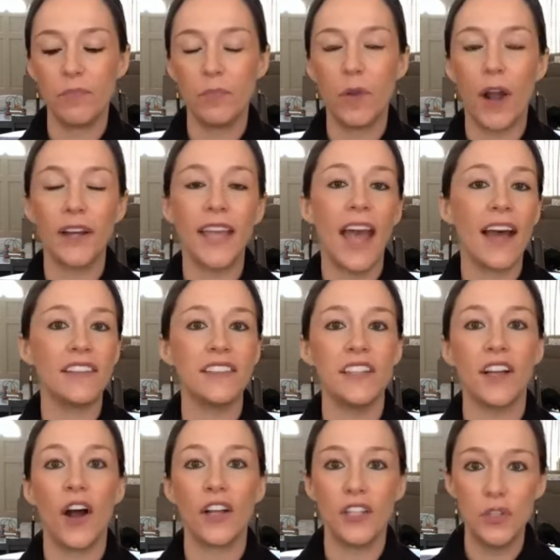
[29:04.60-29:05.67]

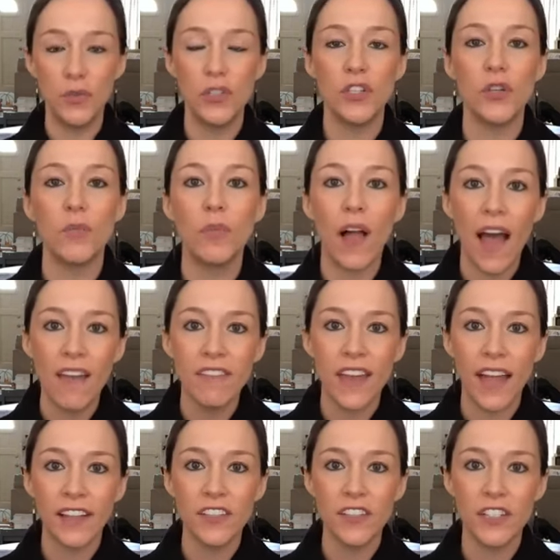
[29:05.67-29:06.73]
broadcasting on YouTube Live
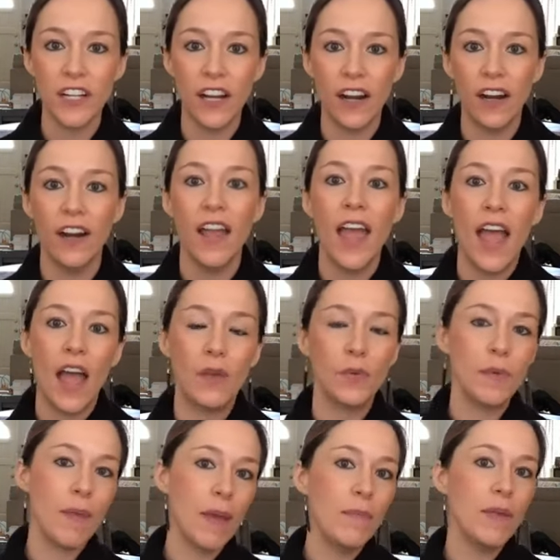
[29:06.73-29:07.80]
next year, and
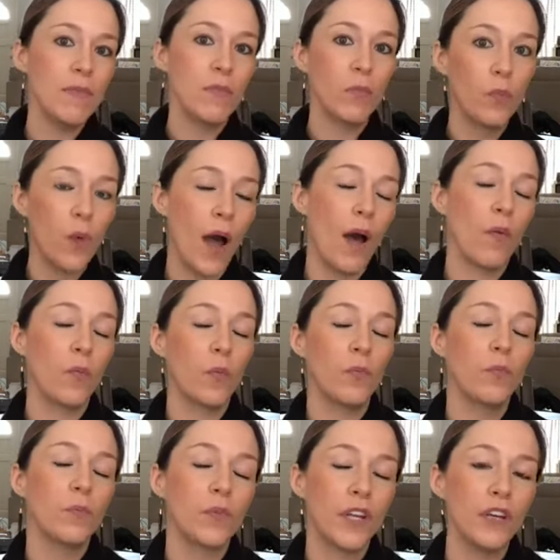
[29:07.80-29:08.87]
we may be
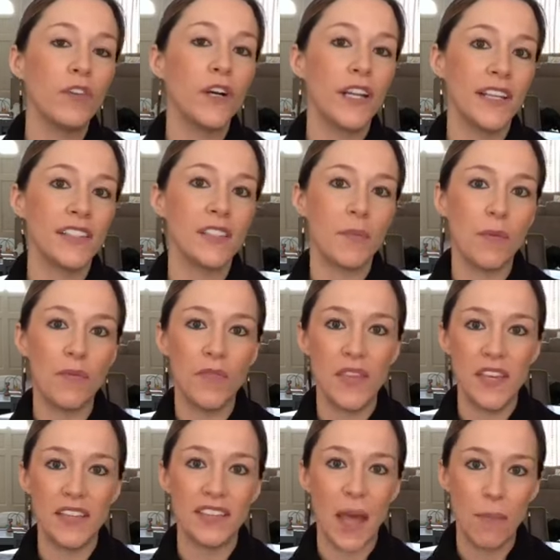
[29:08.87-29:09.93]
converting some of
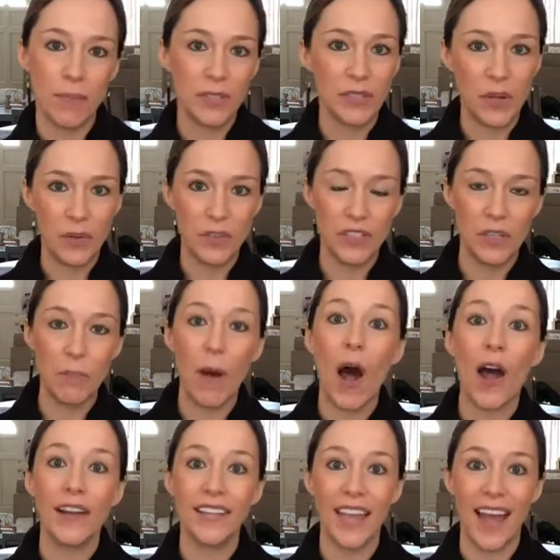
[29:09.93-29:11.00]
these episodes to
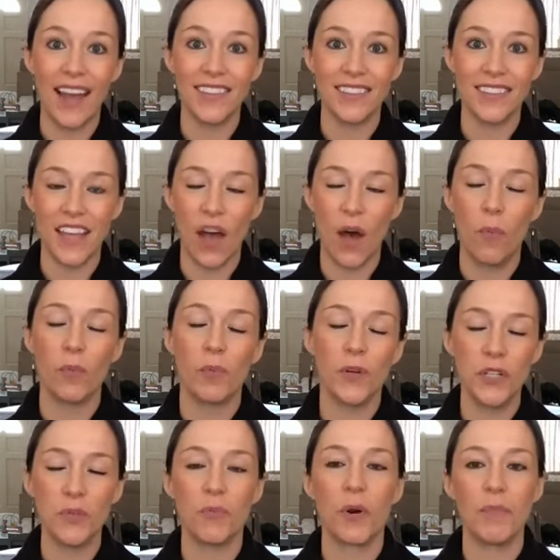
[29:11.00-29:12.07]
podcasts to help
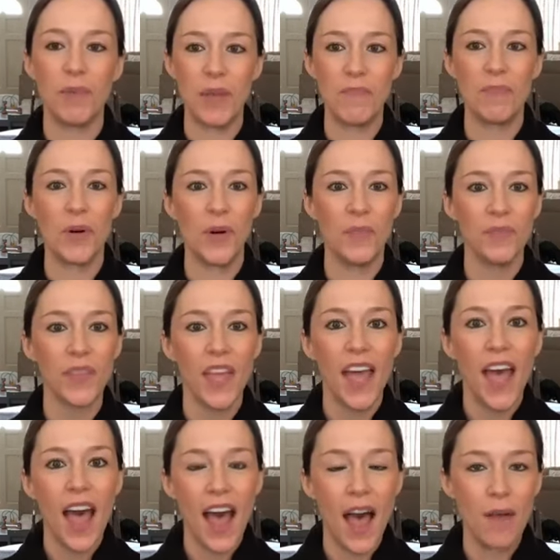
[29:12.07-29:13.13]
reach more people.
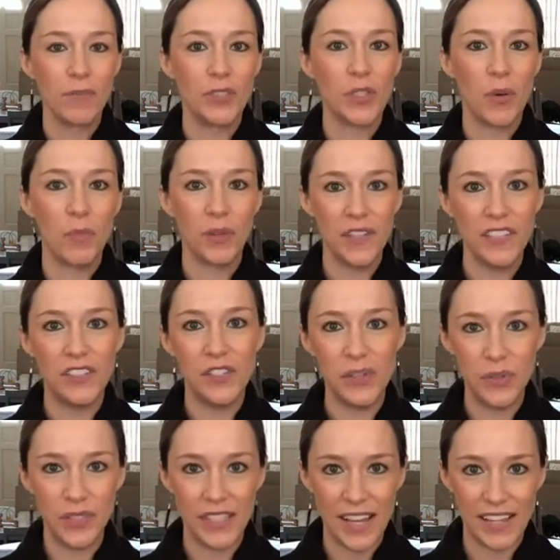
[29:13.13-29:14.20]
So please
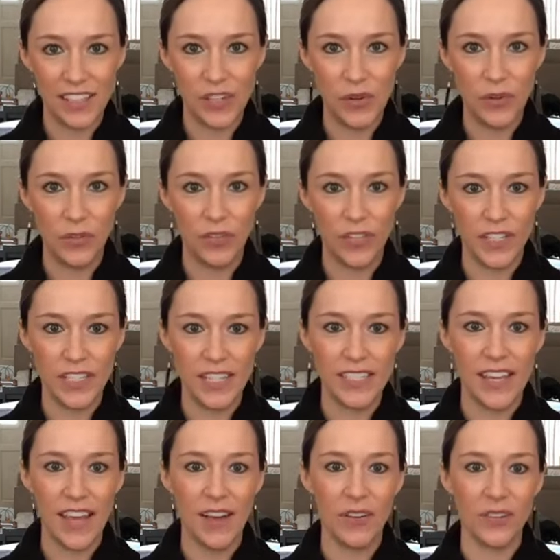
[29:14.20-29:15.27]
do stay tuned for
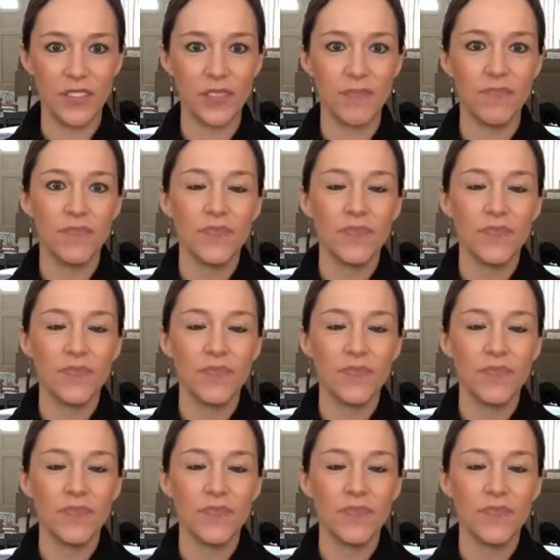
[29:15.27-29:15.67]
details.